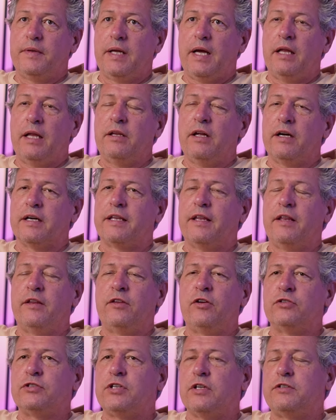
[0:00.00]

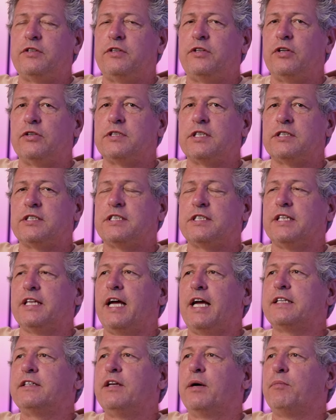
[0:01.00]
there's a
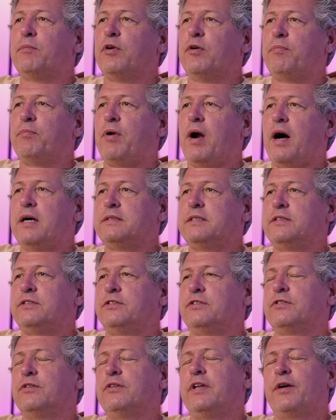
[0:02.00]
select number of
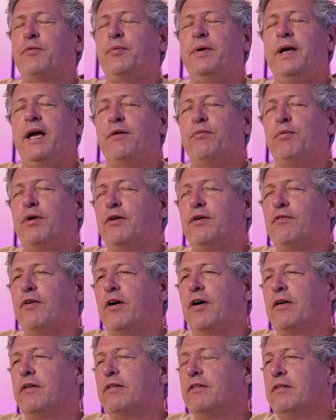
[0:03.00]
processors. Like we had one of
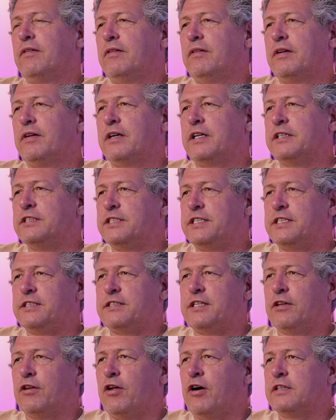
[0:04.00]
our
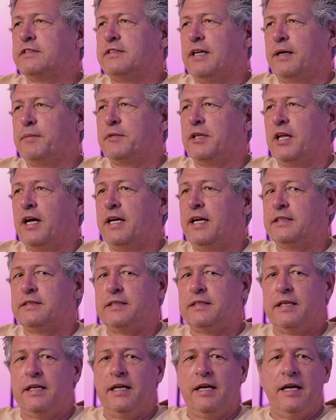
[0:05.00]
consistent longtime
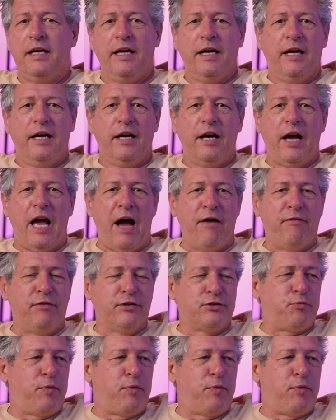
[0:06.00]
clients have us